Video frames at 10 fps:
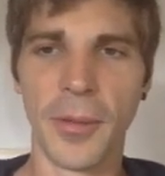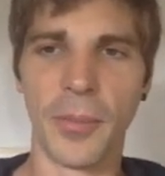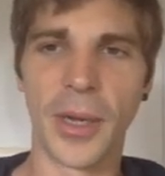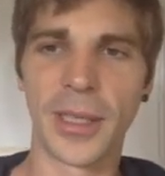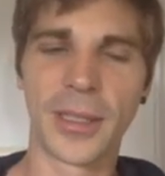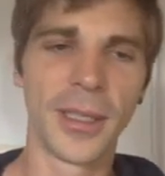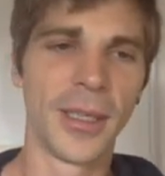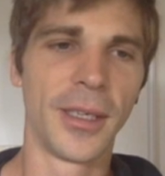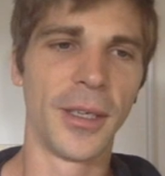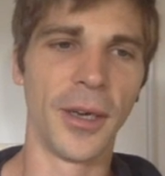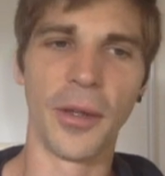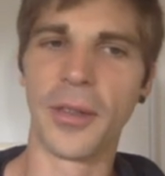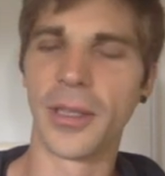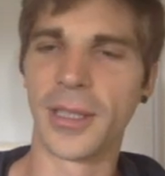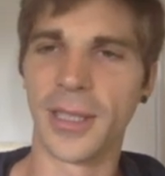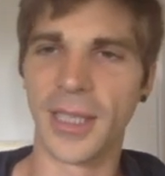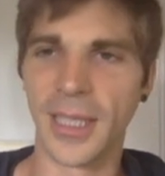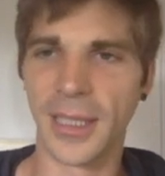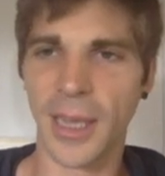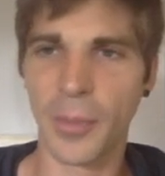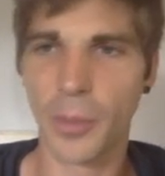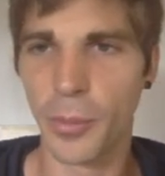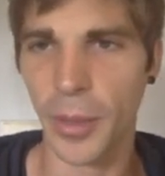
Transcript: but you know, this is an example,